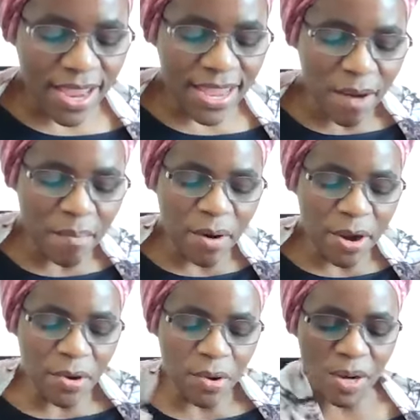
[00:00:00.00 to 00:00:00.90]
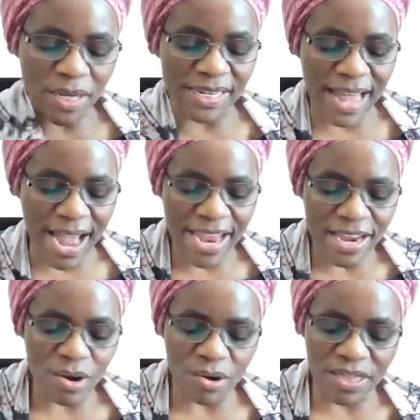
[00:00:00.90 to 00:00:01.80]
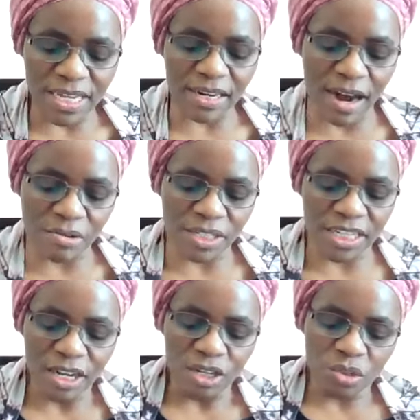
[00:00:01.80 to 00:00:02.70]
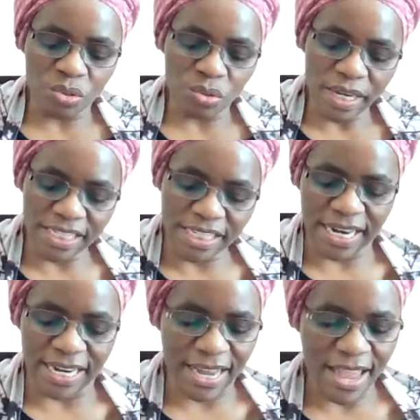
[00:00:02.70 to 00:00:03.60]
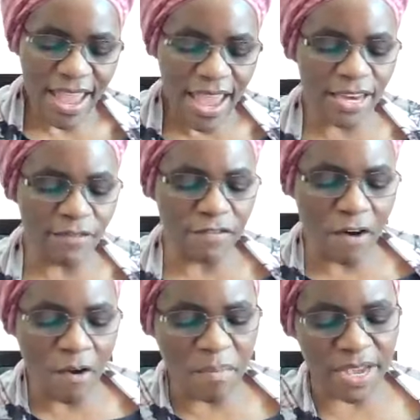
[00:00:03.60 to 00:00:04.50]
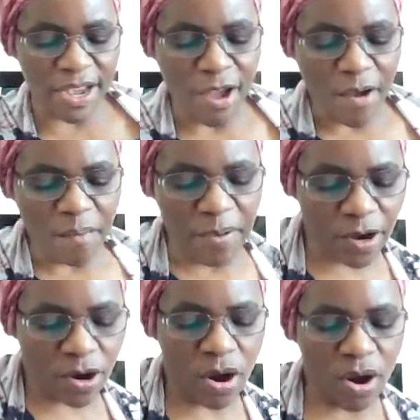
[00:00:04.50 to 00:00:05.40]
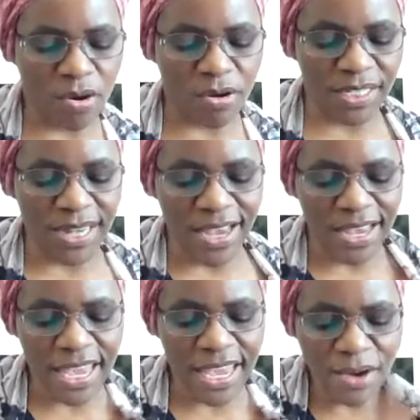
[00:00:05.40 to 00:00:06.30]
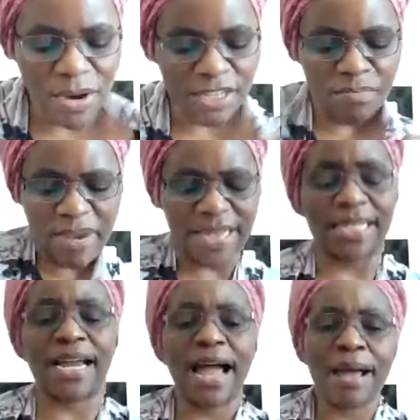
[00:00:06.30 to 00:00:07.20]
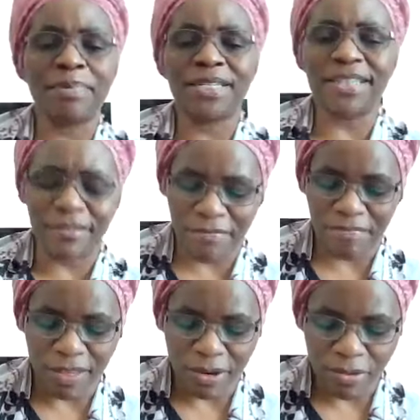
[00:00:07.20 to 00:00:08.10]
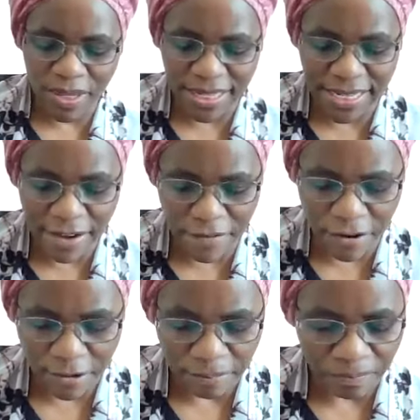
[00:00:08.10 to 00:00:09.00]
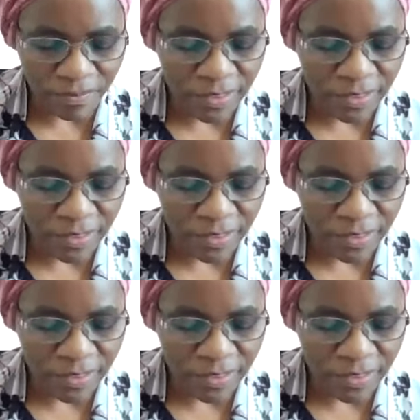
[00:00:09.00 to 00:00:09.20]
who was lying on the ground, twitching and foaming because he was made captive with the devil.